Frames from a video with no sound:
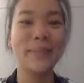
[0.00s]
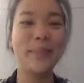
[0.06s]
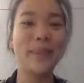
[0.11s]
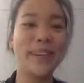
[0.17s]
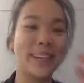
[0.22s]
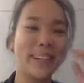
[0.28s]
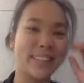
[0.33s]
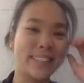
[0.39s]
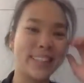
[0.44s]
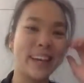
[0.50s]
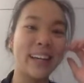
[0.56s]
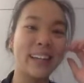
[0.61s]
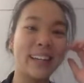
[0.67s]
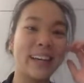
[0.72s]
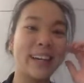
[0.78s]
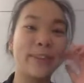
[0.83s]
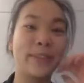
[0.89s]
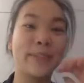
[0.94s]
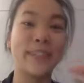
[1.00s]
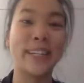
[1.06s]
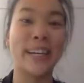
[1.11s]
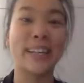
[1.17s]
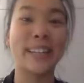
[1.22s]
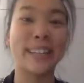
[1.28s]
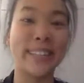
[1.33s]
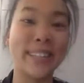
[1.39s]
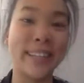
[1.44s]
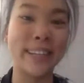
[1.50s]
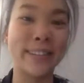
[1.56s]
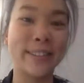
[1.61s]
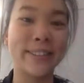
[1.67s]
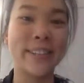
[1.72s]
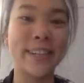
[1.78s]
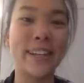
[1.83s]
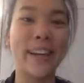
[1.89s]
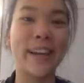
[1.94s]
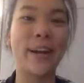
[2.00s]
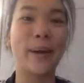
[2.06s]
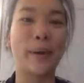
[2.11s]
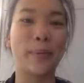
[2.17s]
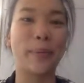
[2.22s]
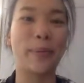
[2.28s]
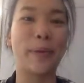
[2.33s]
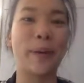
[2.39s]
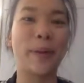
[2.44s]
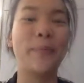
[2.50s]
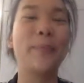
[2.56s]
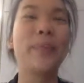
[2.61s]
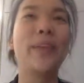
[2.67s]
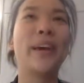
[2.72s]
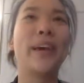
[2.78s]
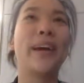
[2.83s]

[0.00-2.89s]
because I thought it was at the San Jose Airport